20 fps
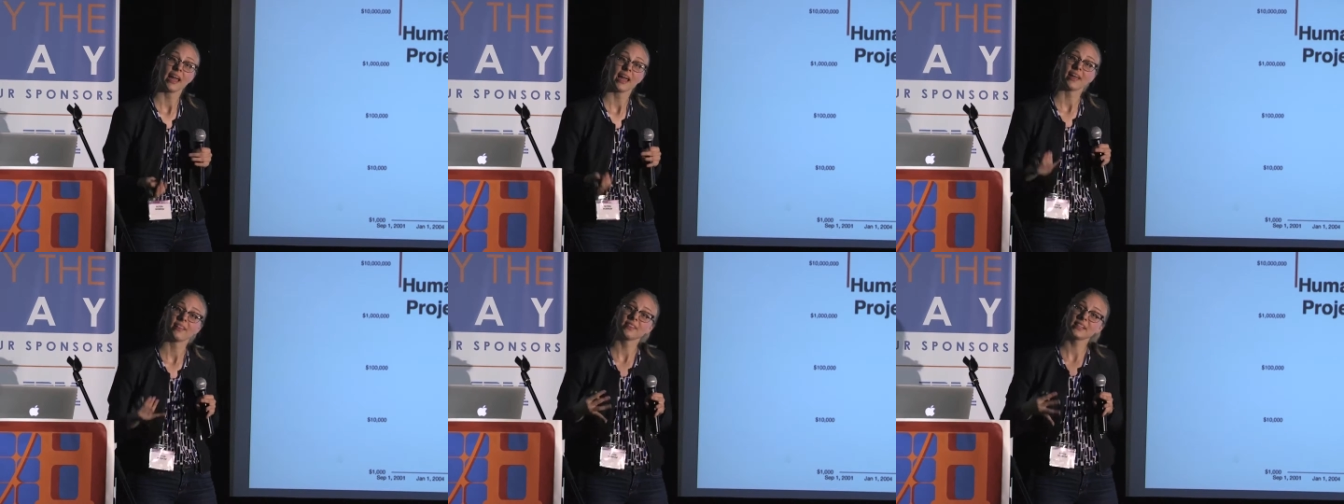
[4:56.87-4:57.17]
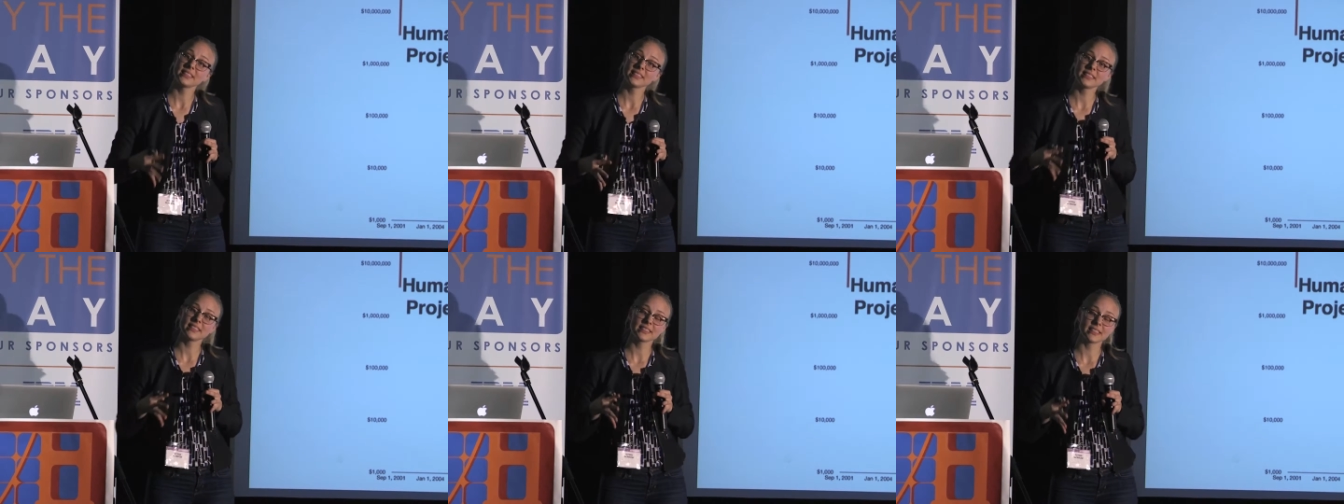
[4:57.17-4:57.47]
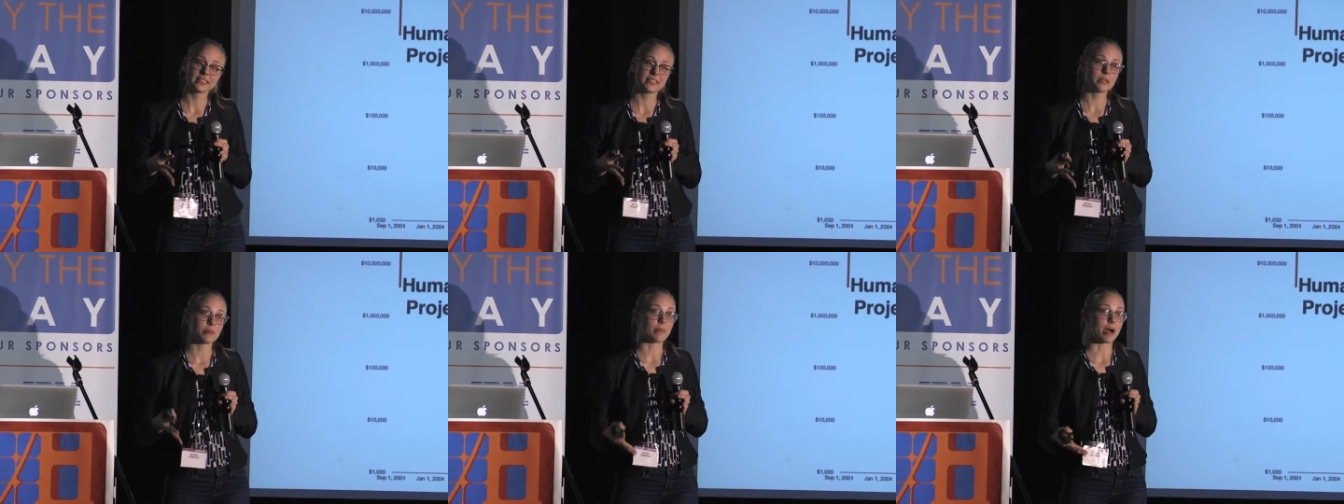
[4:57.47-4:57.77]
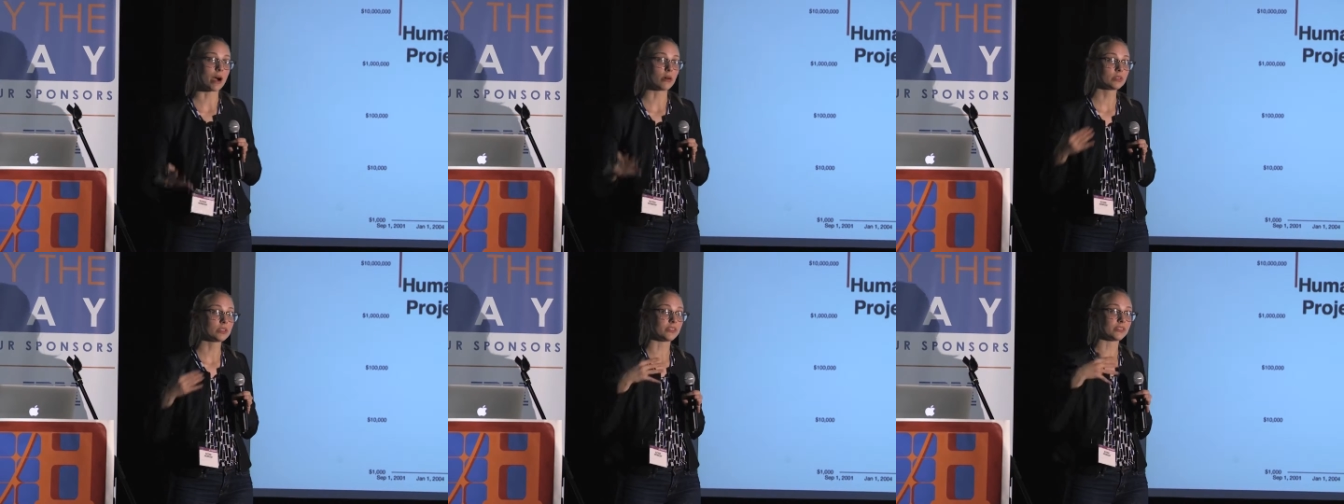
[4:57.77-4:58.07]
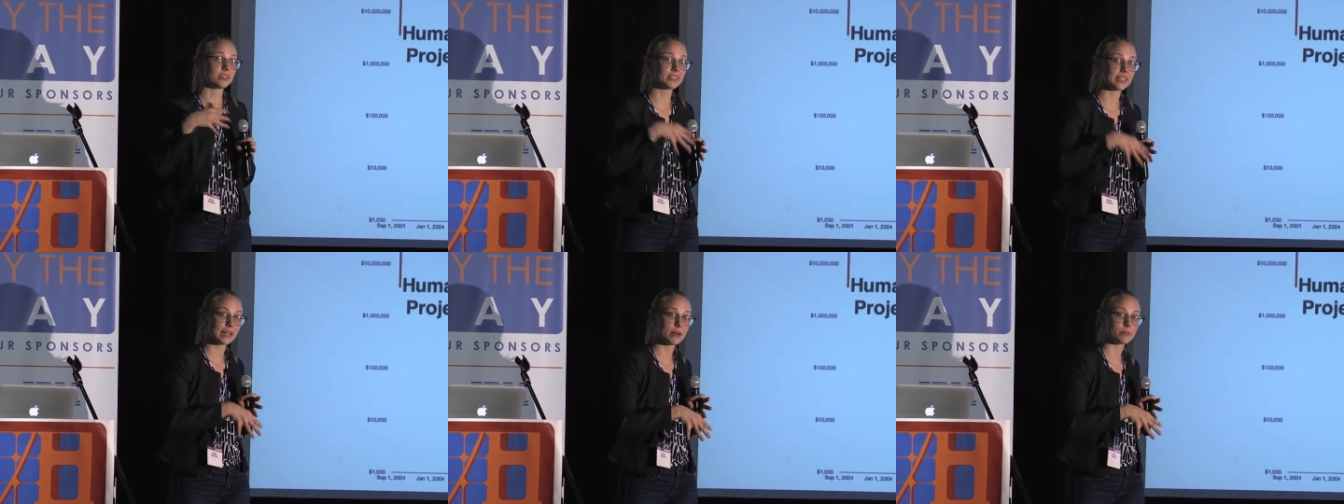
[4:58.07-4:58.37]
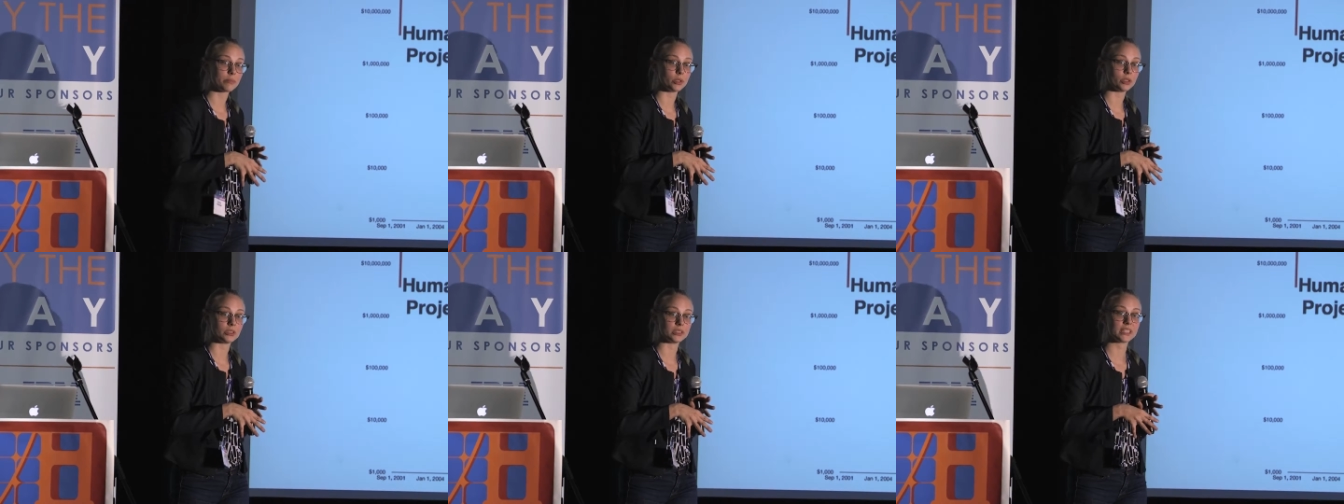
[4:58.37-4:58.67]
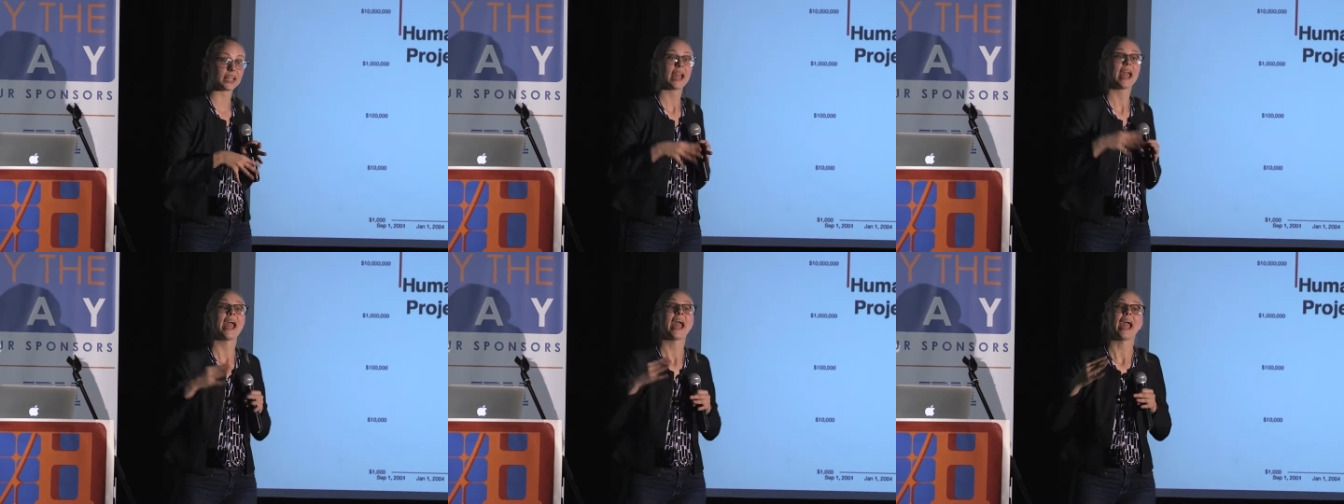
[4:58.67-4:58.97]
And this is in the amount of
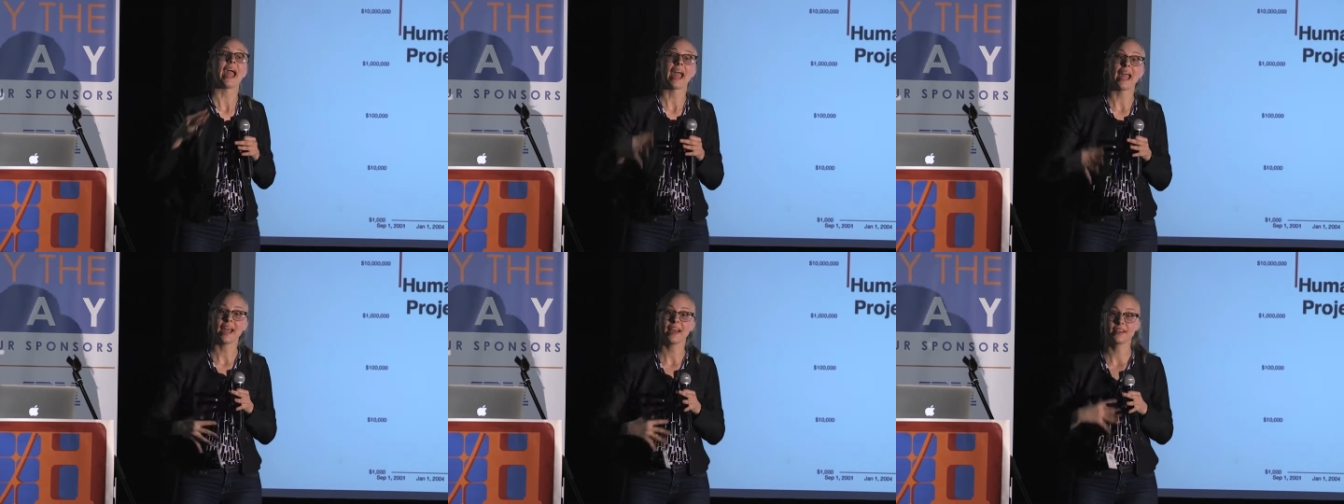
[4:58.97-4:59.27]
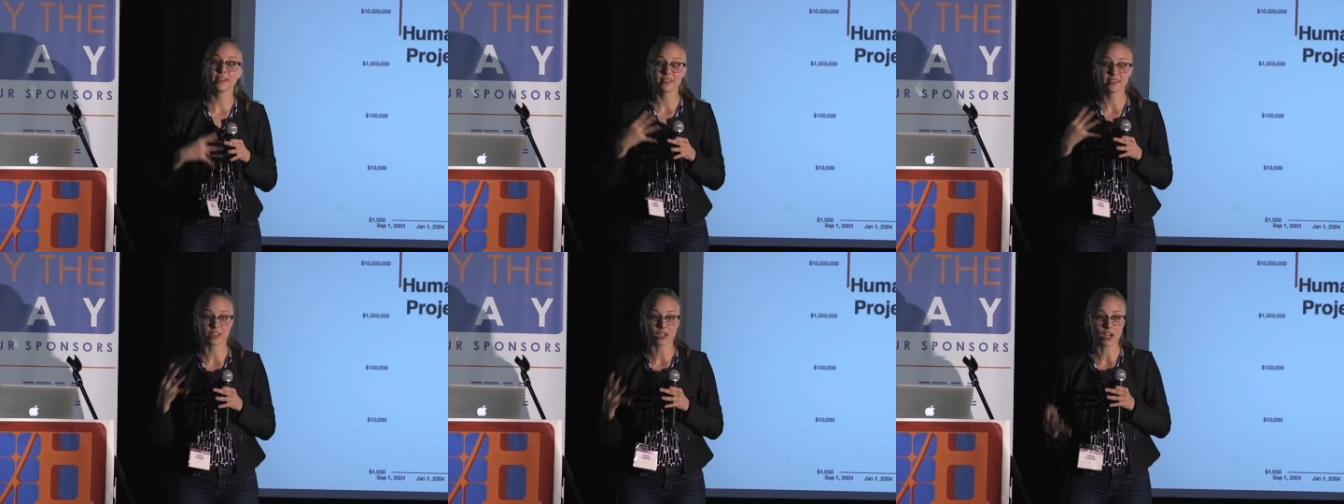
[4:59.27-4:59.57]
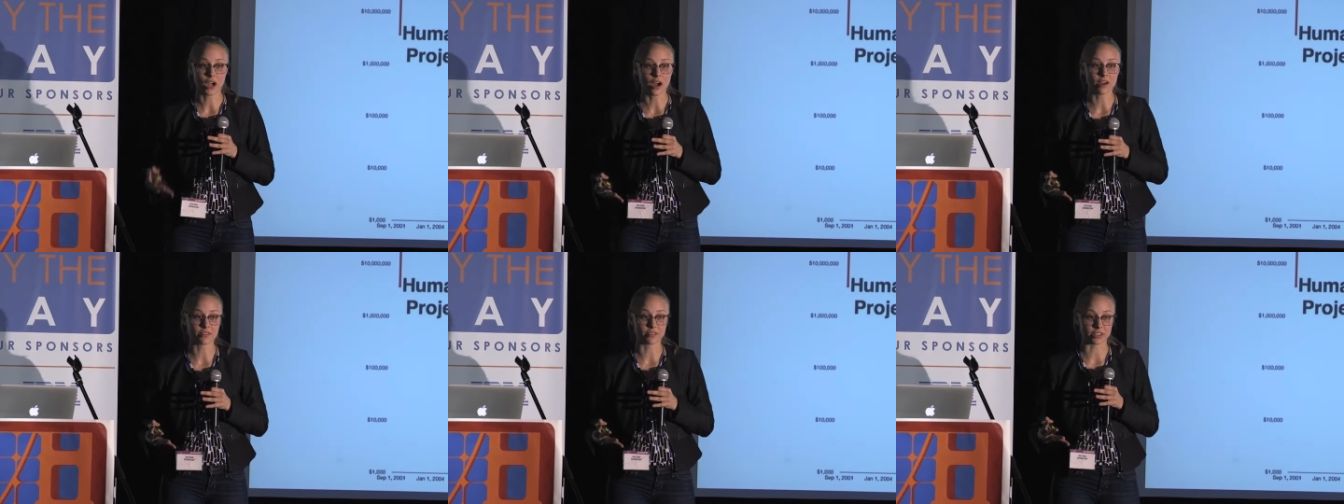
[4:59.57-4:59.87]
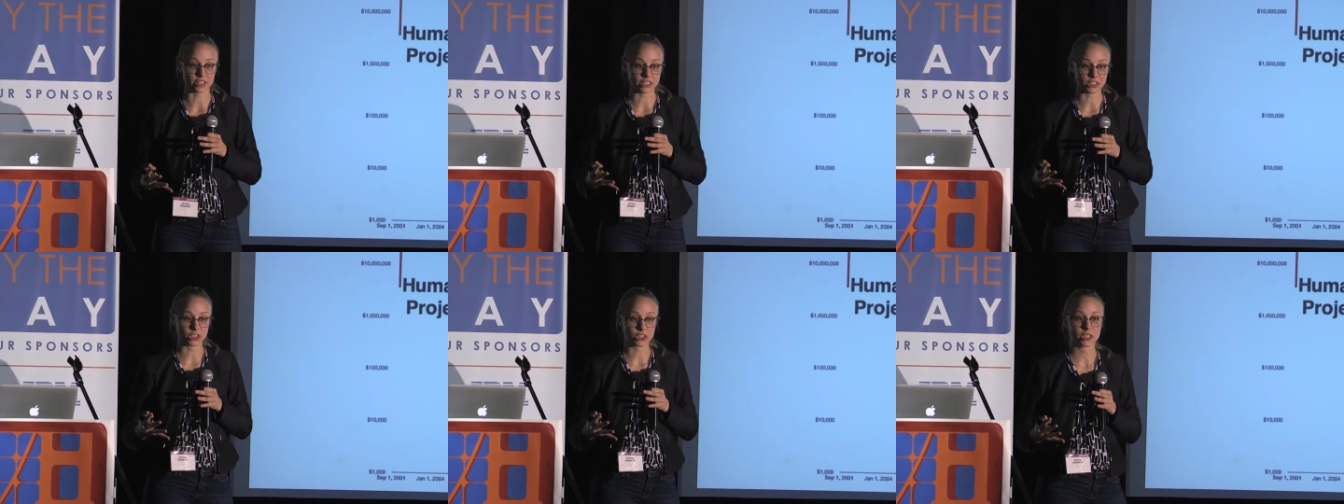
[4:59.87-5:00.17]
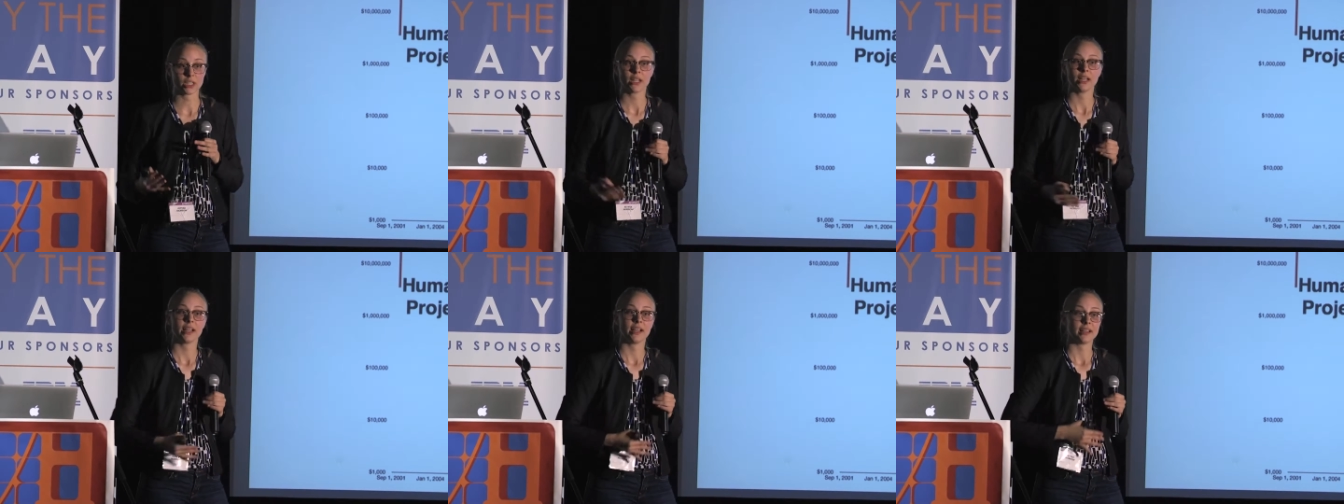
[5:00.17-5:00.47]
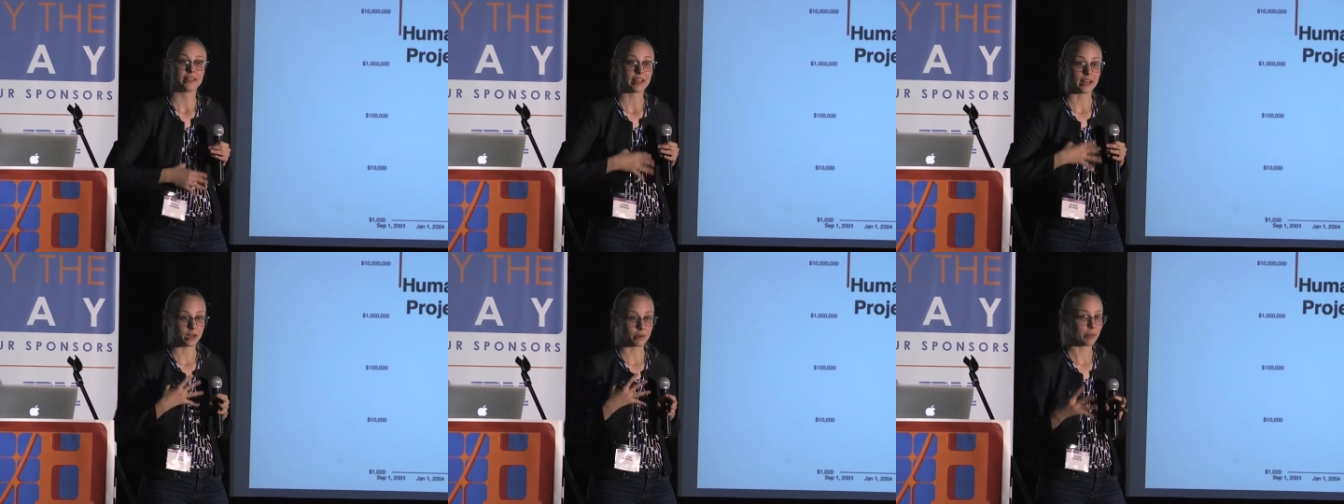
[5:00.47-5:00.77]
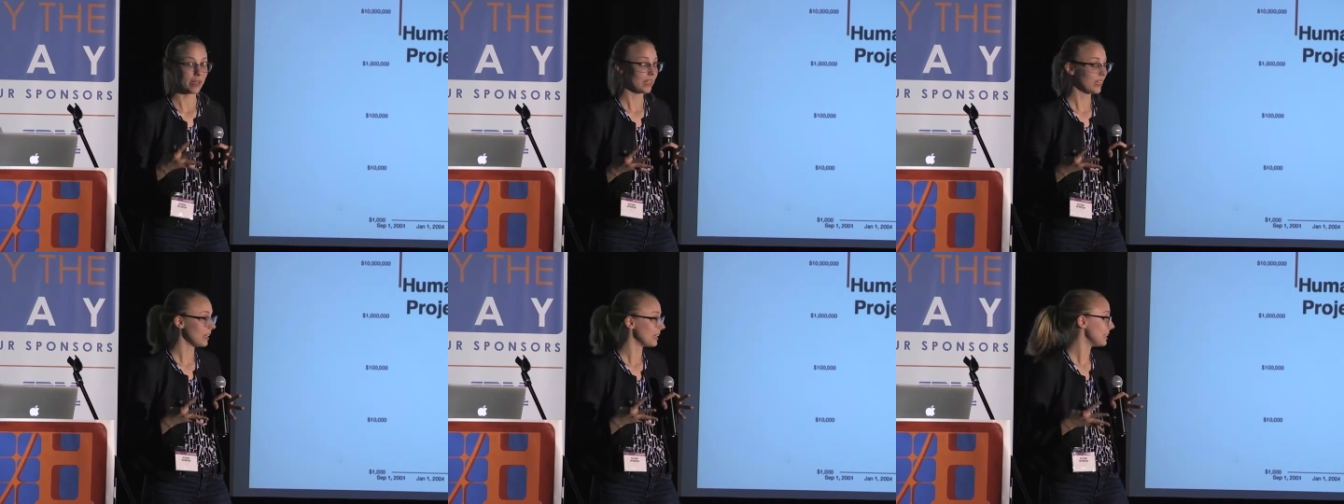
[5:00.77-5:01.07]
samples and in the coverage that are
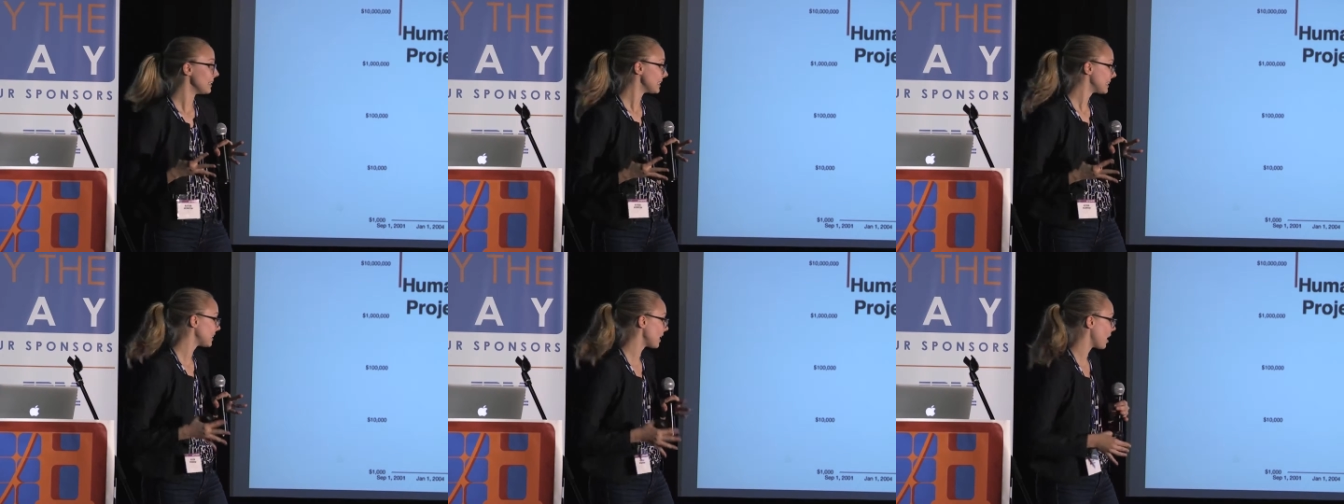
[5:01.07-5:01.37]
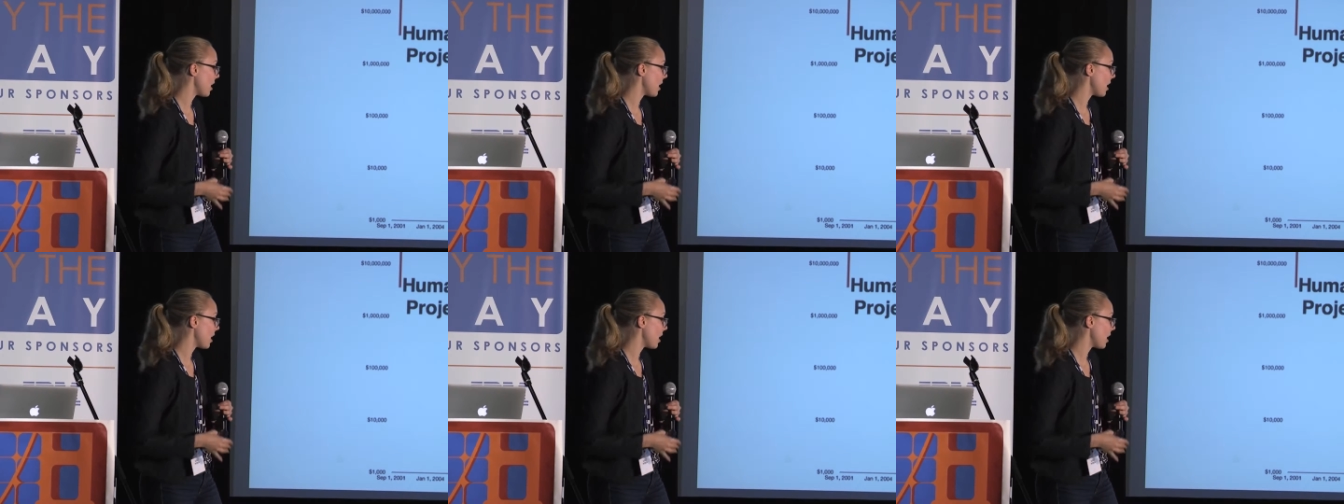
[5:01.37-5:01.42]
making these,